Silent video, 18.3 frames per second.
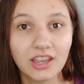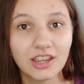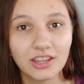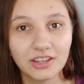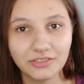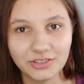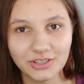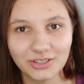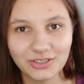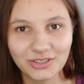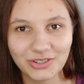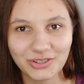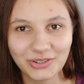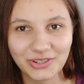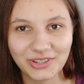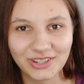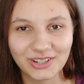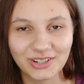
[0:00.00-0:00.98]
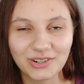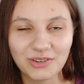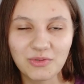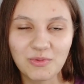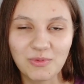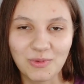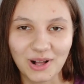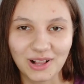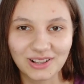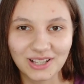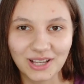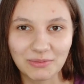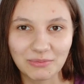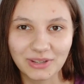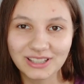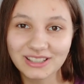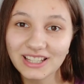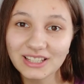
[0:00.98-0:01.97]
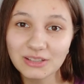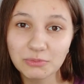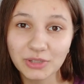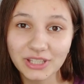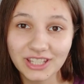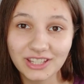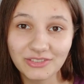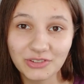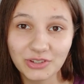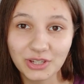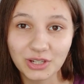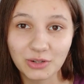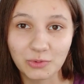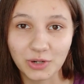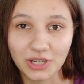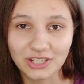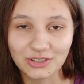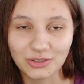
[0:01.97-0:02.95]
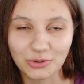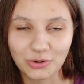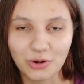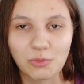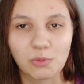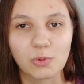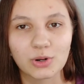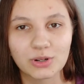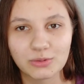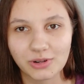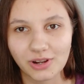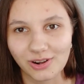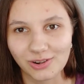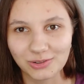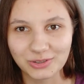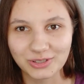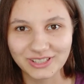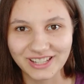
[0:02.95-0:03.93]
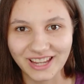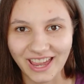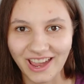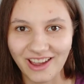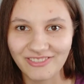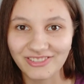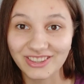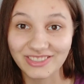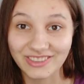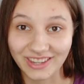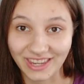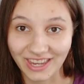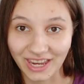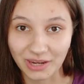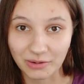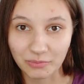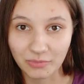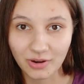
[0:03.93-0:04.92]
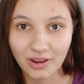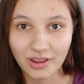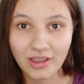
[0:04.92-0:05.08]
If you're new here, welcome, and let me give you a quick tour of what we already have in the game.